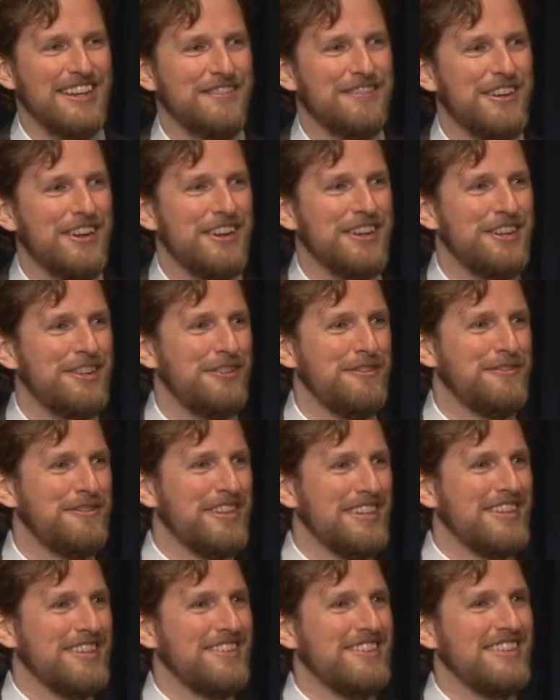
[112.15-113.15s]
a very cute
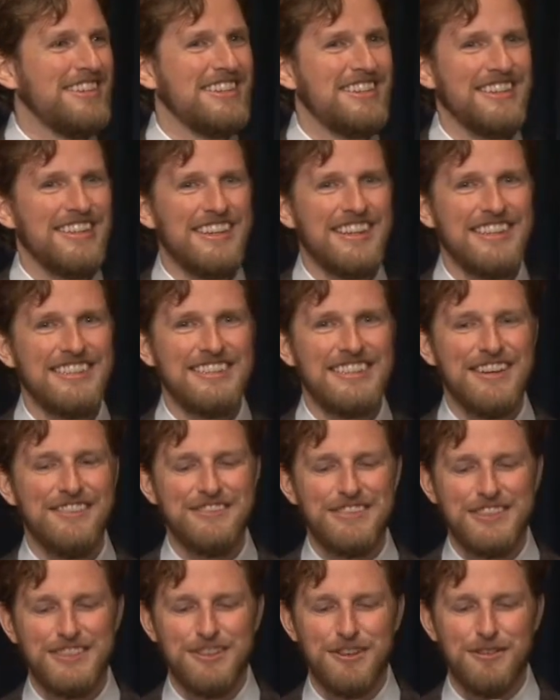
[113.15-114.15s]
venue in, in San
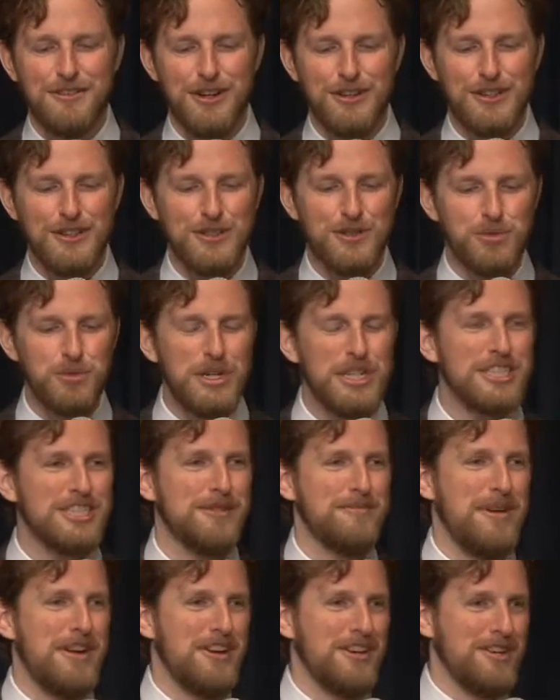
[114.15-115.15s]
Francisco called the Swedish
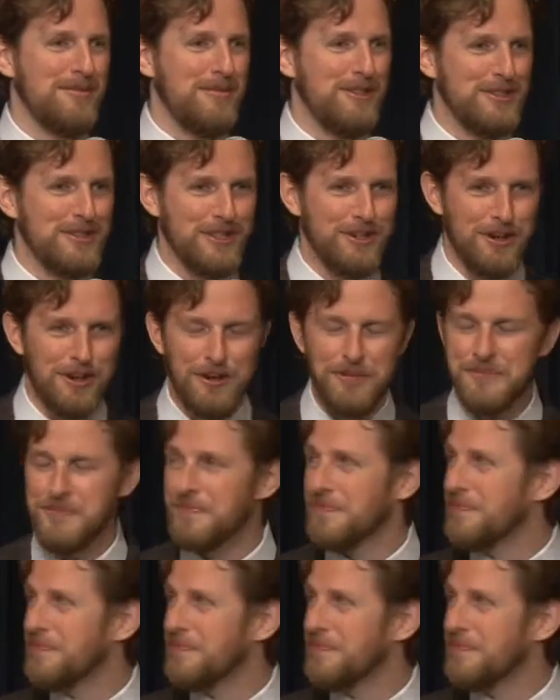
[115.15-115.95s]
American Music Hall.